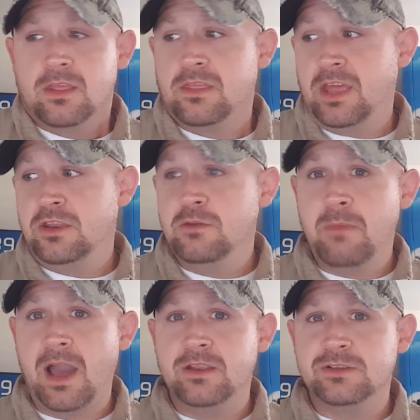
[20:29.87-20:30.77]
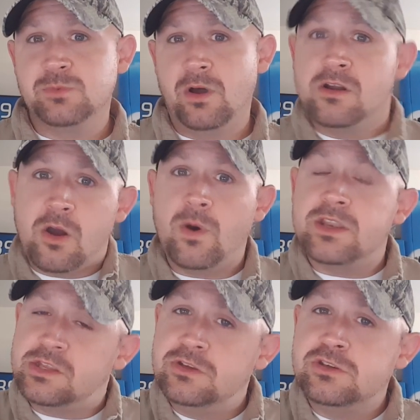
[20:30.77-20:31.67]
then you might as well go
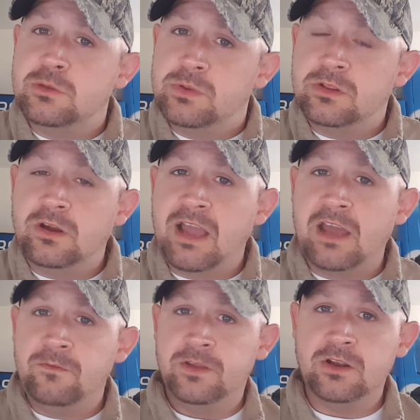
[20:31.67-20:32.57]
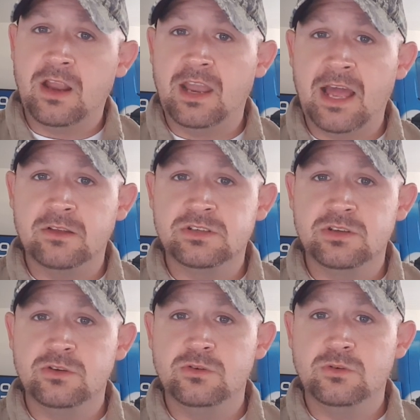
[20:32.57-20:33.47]
on YouTube and look how to figure out how
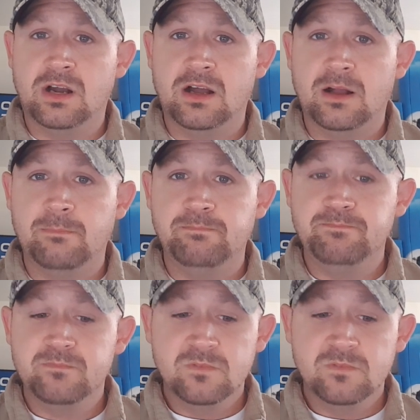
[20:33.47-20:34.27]
to